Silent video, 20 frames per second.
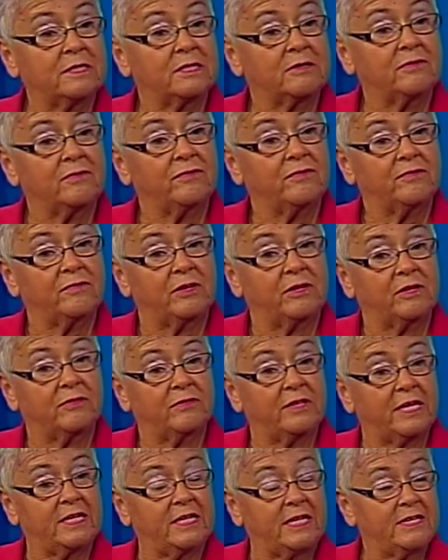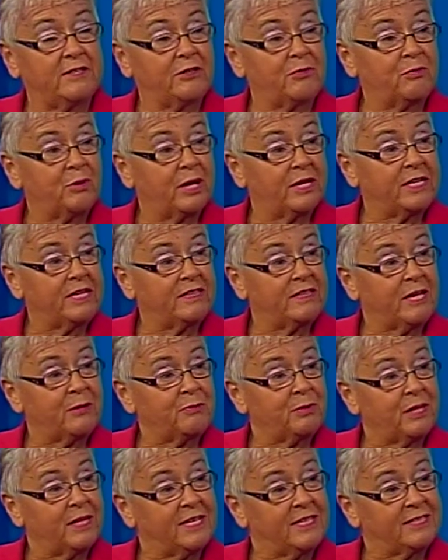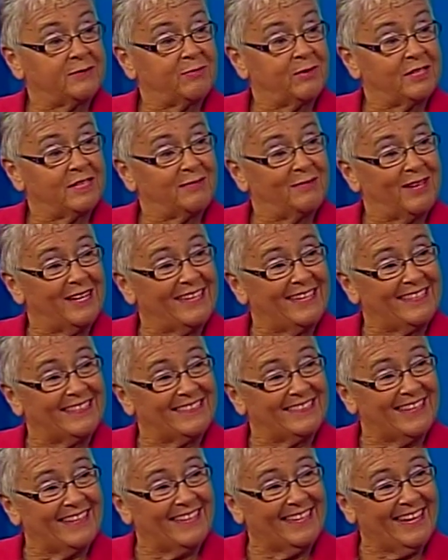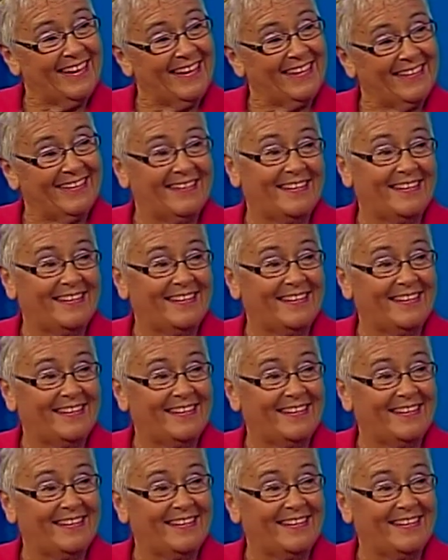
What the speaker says: If they need the money, they play as many as they can,